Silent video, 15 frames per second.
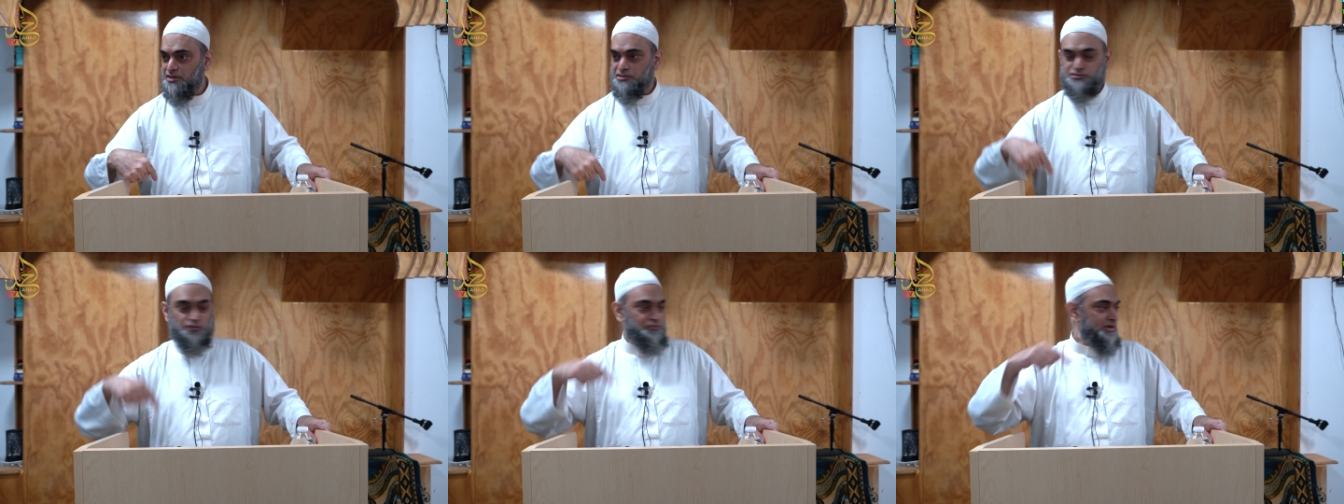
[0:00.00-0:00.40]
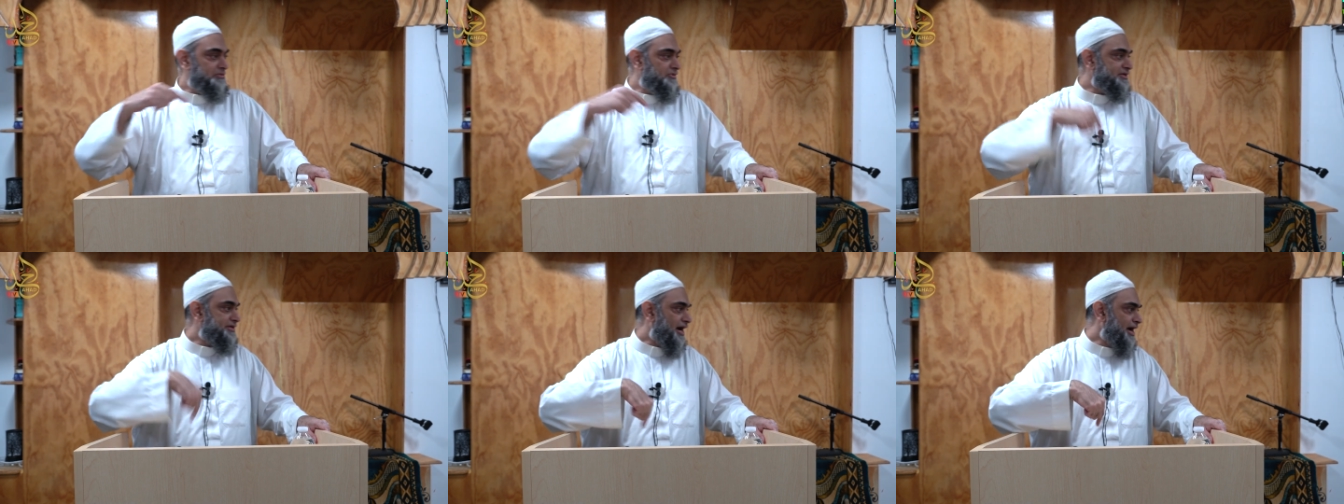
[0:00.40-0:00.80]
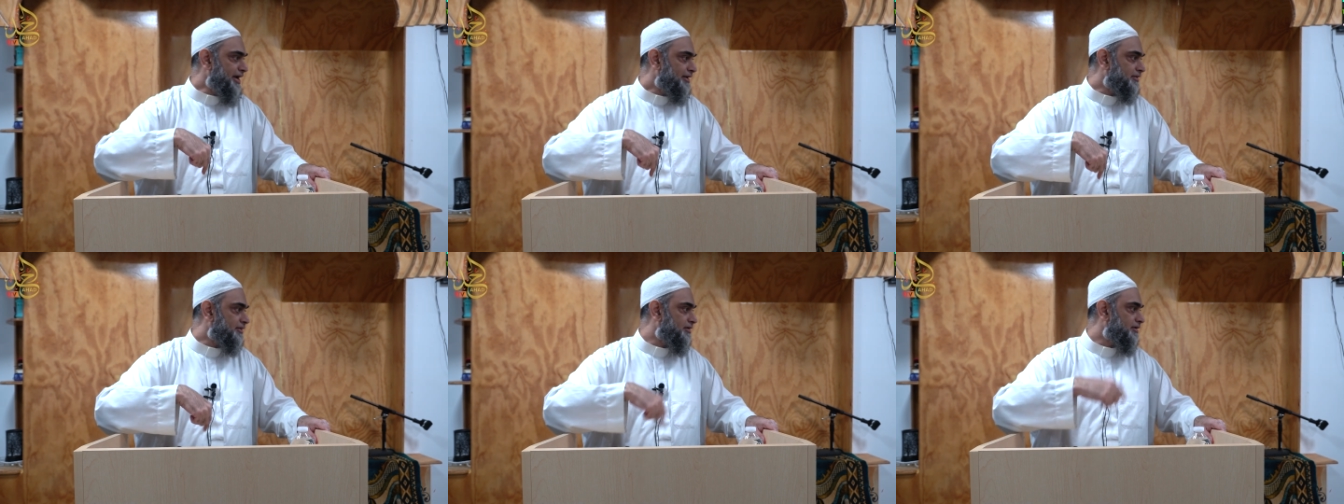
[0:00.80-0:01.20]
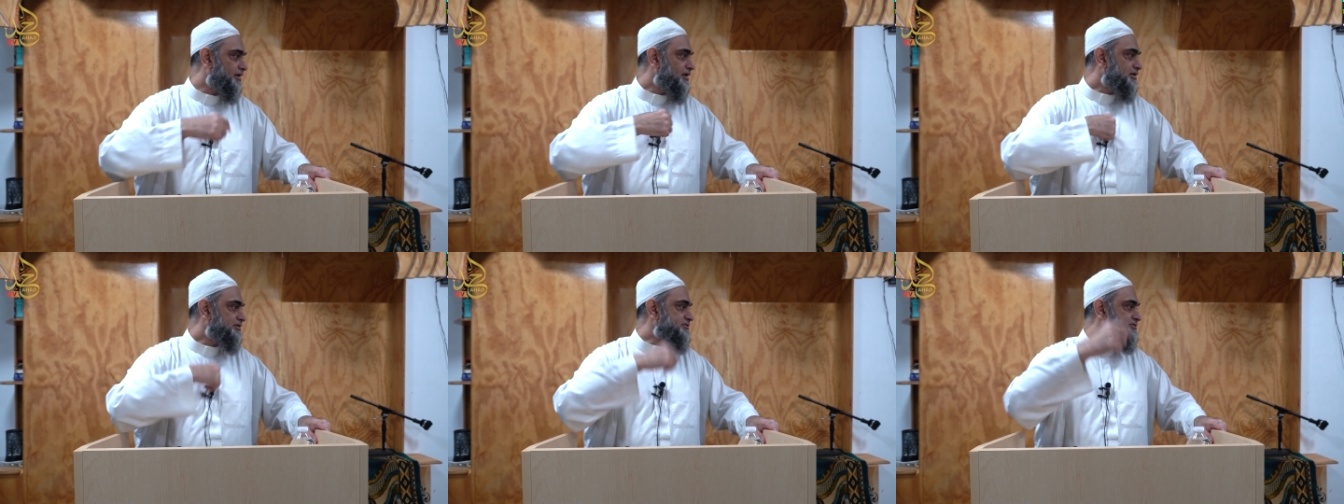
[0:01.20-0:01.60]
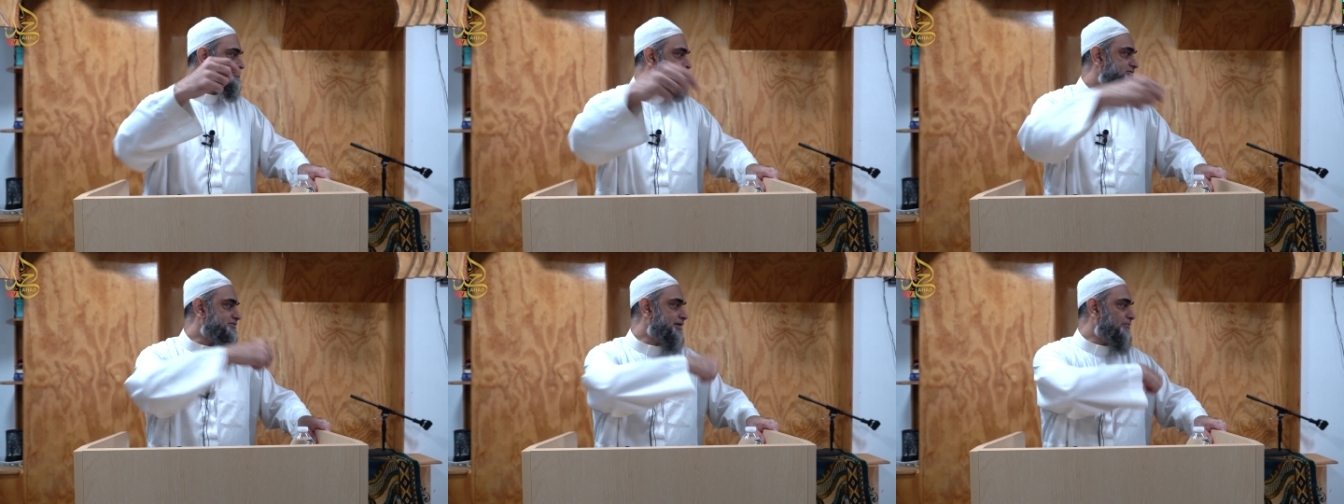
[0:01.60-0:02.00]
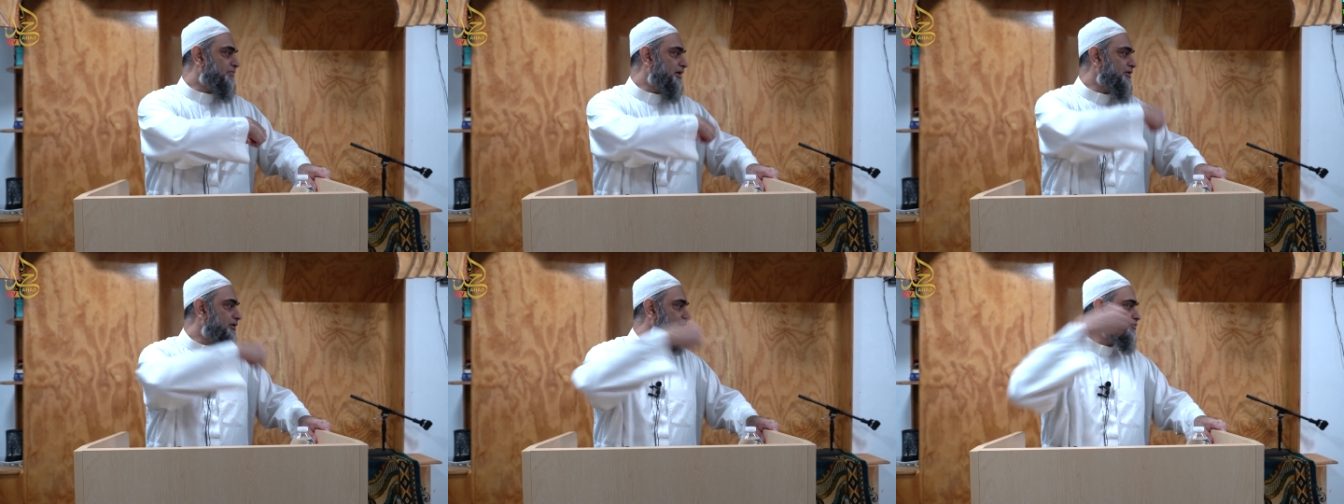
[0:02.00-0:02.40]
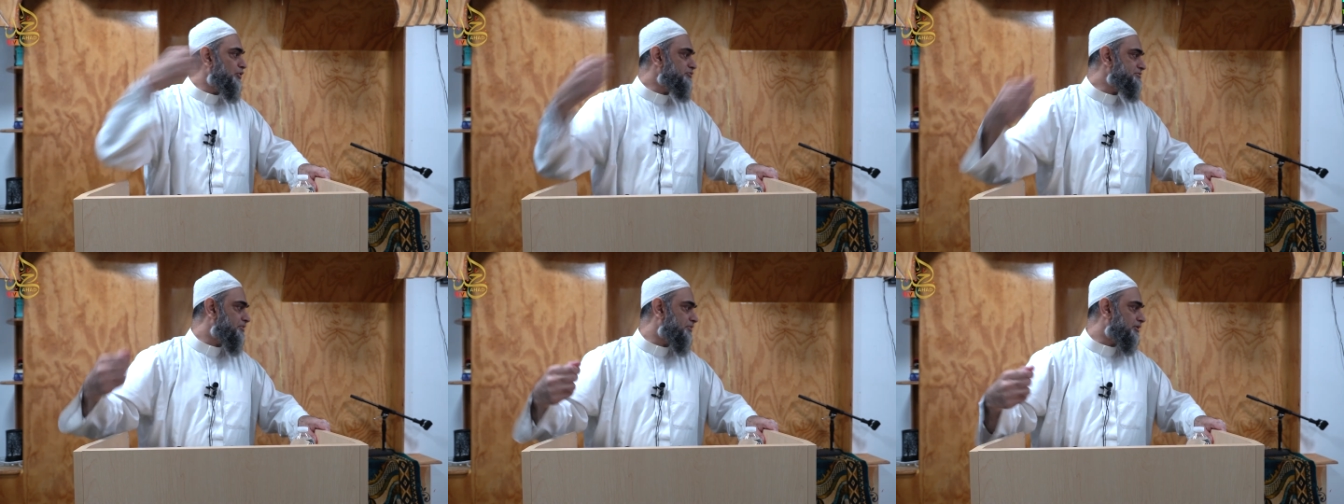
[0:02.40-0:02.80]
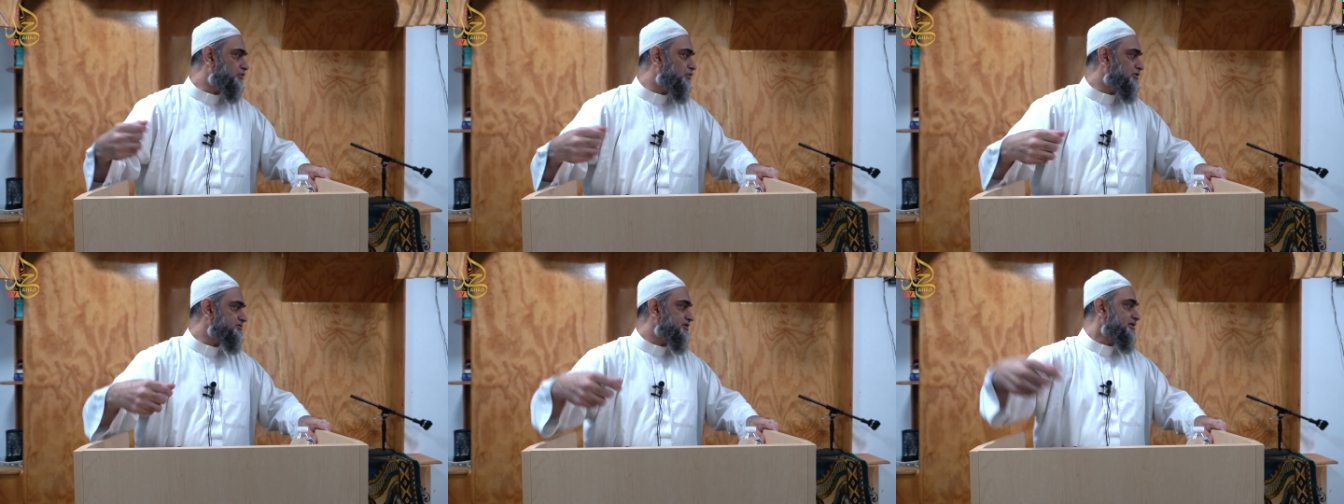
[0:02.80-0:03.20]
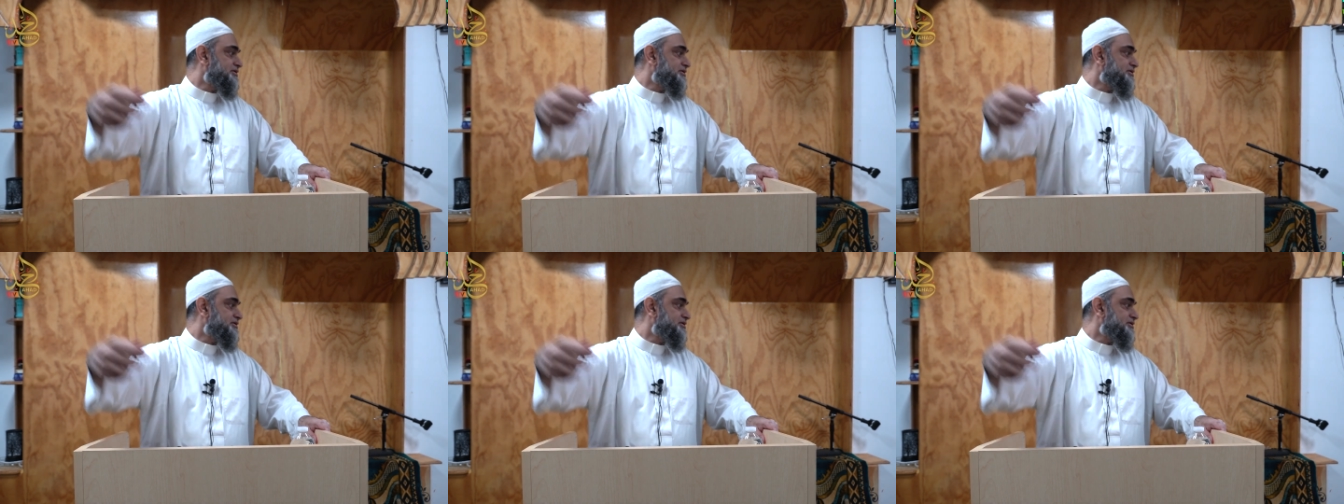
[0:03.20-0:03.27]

So when we die, somebody removes our clothes,